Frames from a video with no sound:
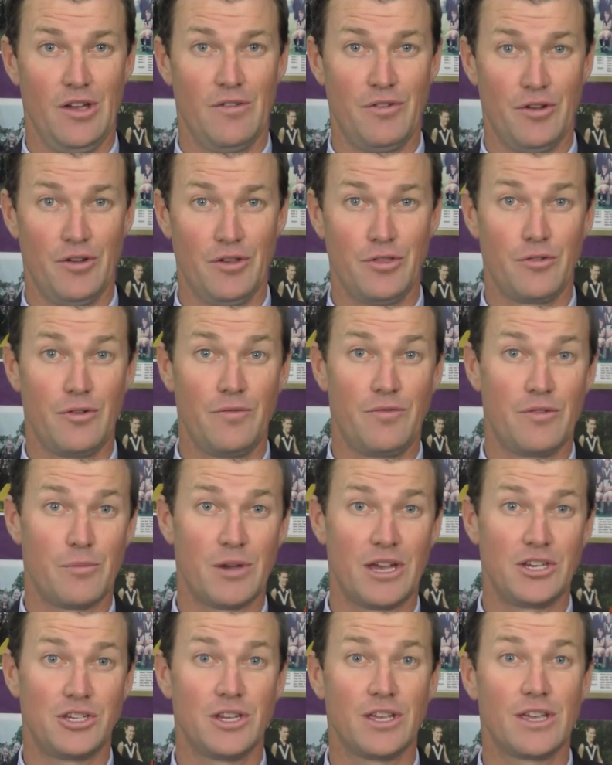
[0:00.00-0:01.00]
Further
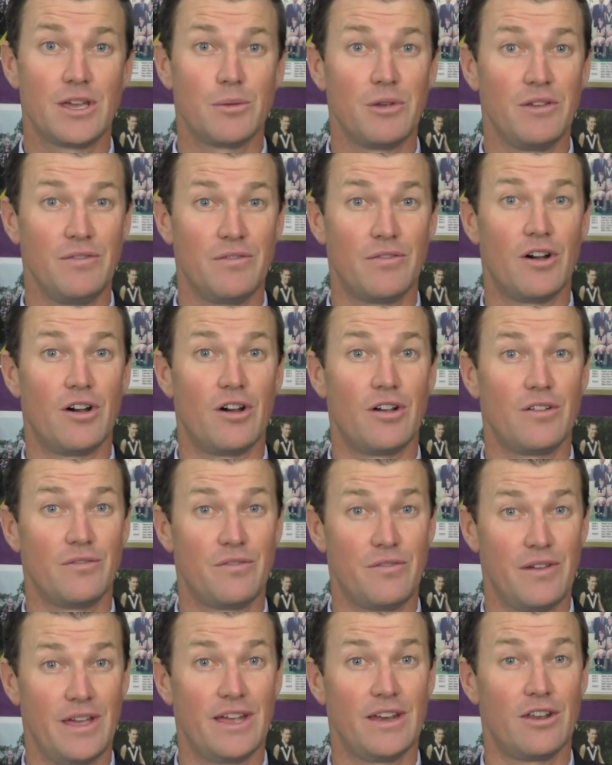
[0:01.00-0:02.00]
information can be
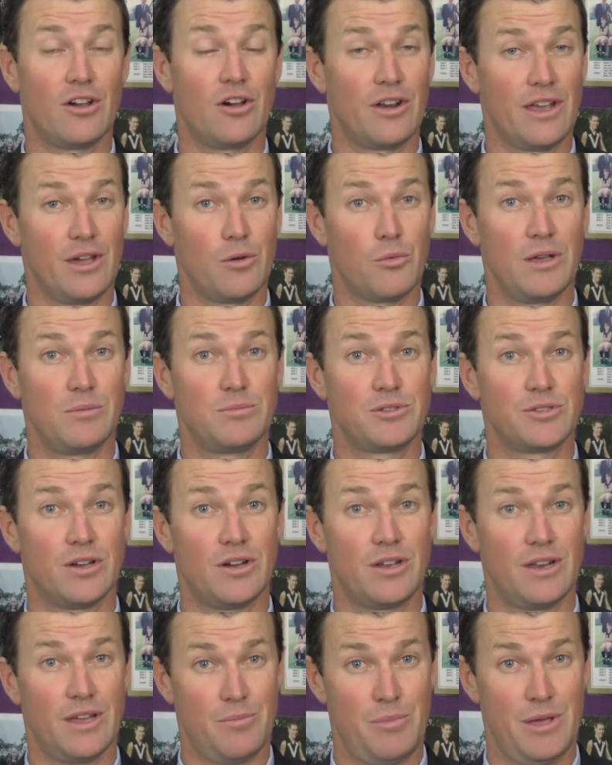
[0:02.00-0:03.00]
found on our
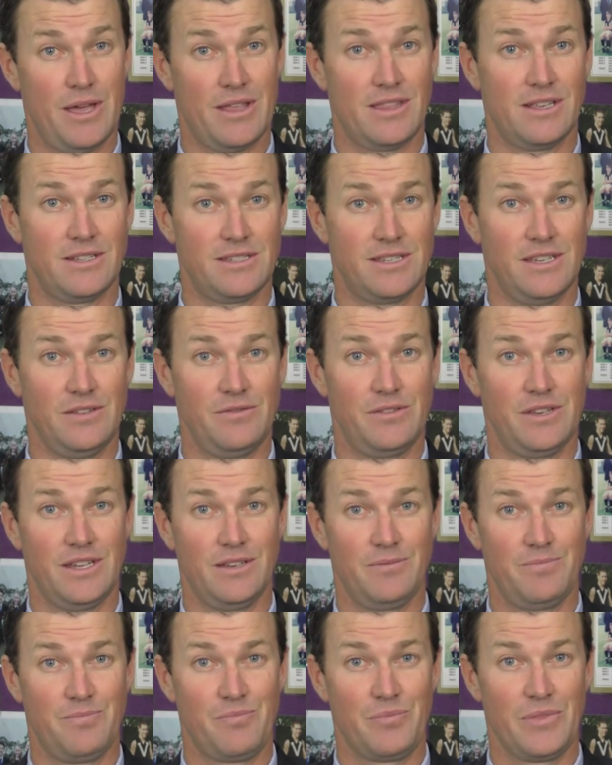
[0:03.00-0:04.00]
website about this evening.